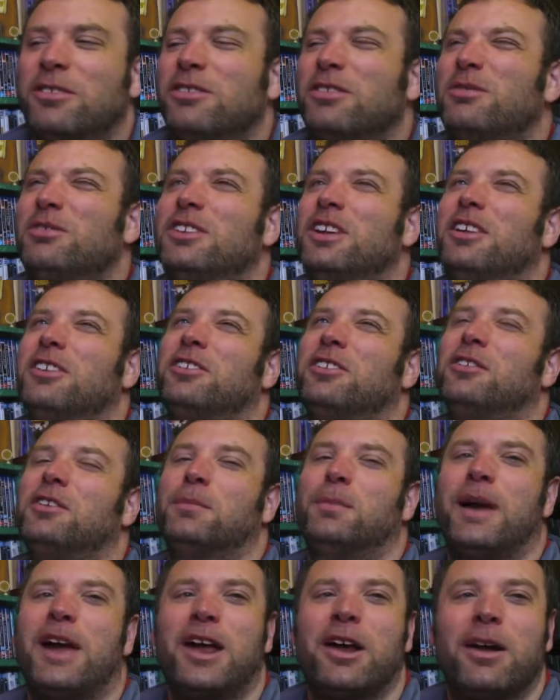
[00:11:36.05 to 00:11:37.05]
wouldn't say necessarily
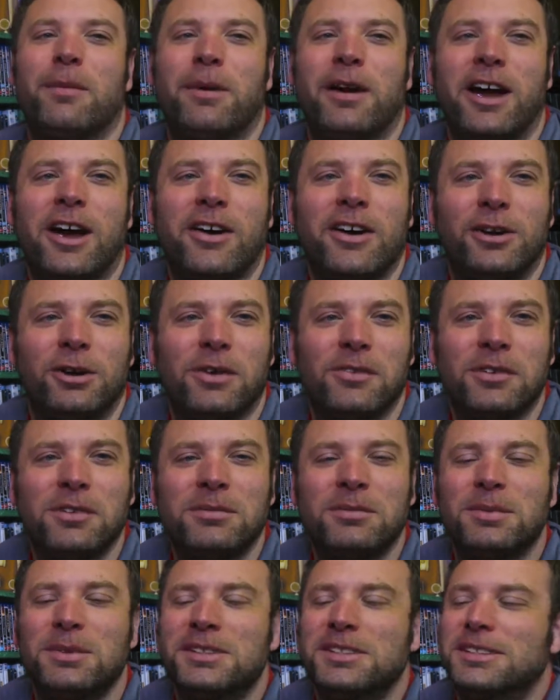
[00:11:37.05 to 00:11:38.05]
a parody of it,
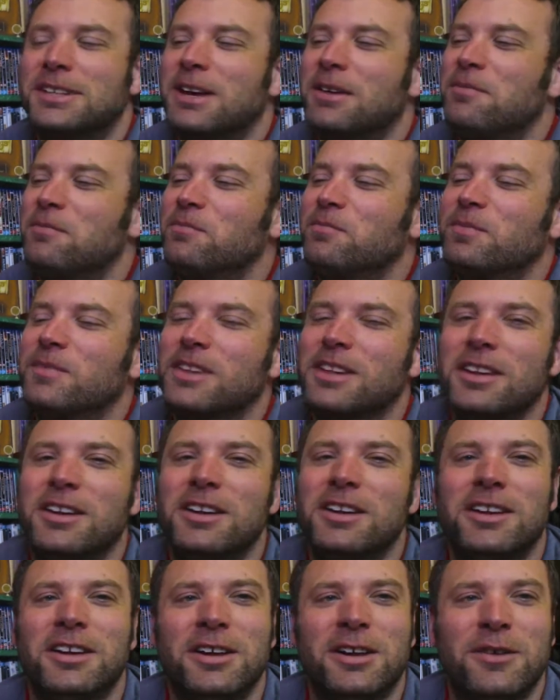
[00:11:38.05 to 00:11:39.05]
but
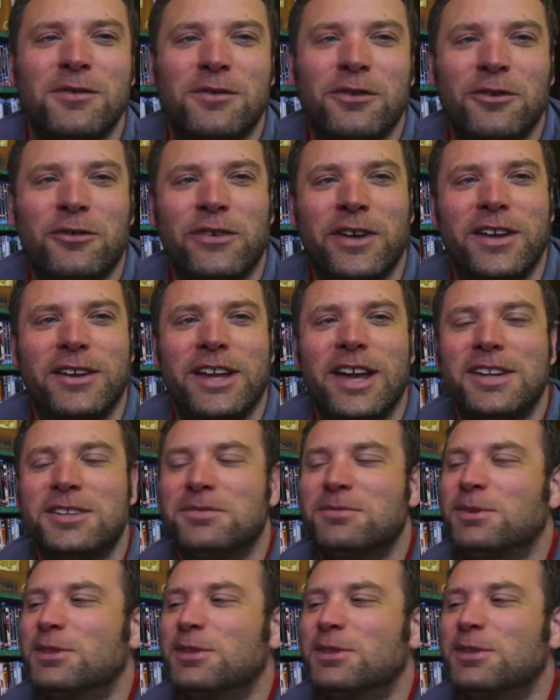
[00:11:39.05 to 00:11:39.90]
of Fantasia,